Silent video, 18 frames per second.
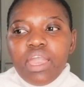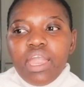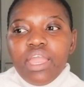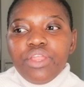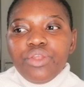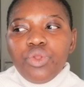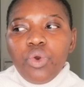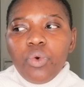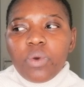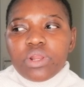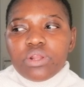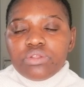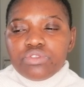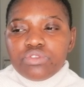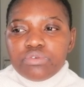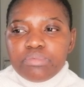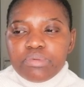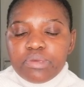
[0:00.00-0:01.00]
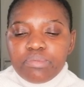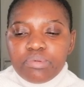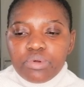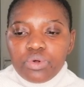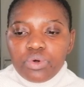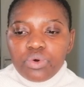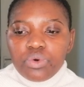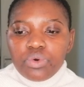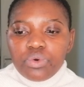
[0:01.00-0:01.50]
i know one or two
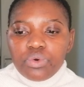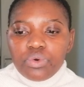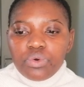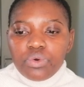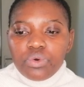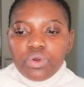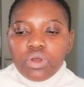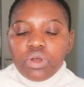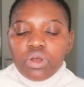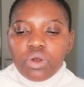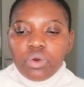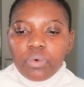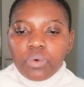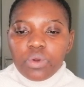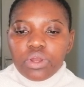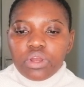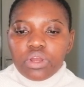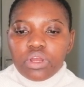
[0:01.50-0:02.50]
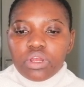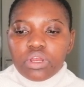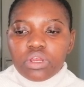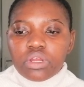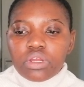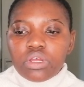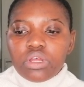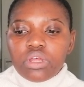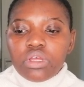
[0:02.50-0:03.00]
people who
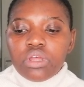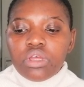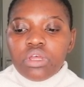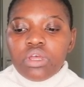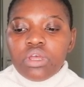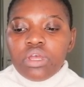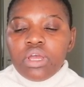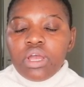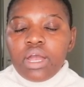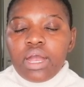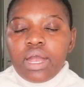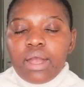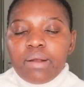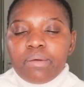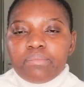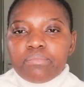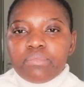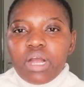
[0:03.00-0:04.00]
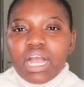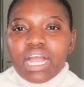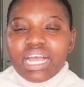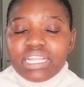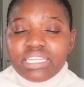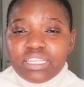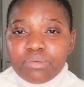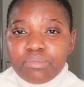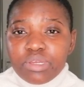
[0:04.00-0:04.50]
were um,
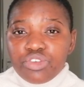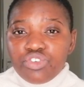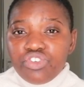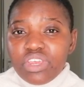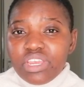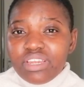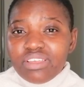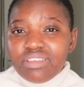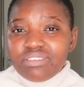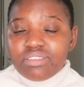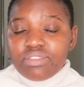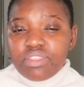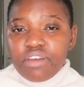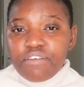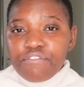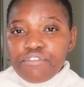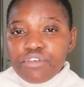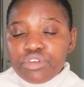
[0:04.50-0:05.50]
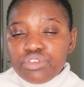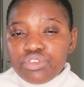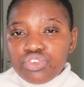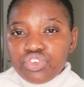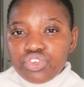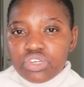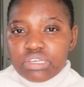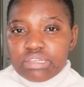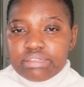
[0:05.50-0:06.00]
academic trainees in their
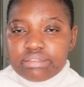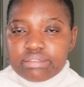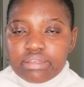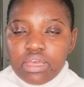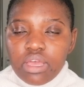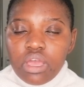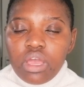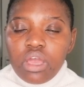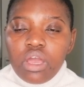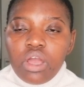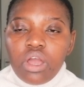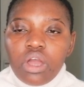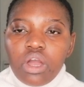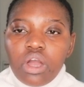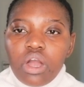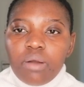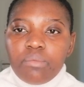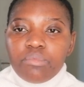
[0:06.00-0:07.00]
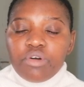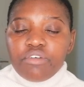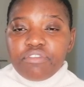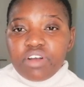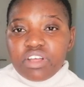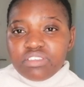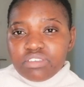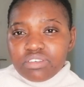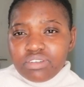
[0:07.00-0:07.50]
first years um, of
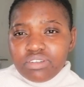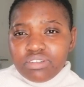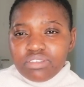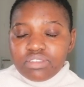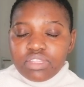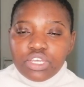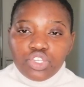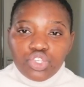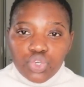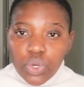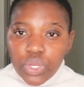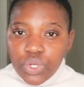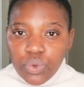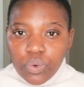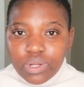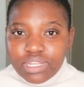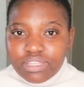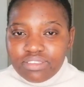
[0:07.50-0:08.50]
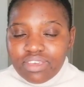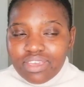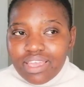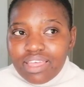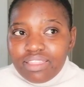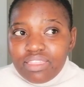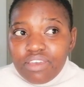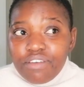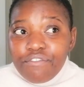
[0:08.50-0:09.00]
articles they joined
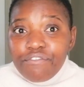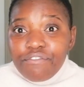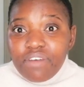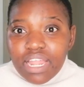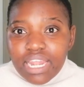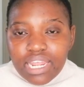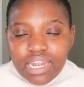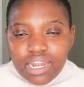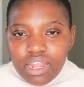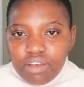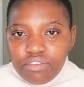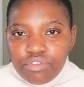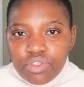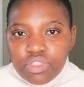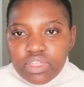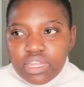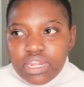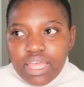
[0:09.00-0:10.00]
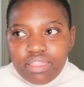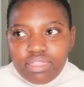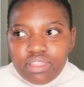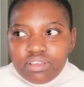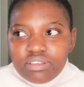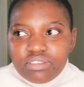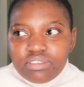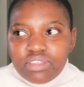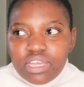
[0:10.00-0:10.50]
auditing and they fell in love with it and
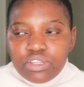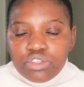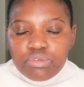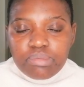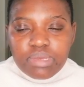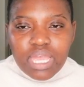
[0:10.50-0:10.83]
they stayed to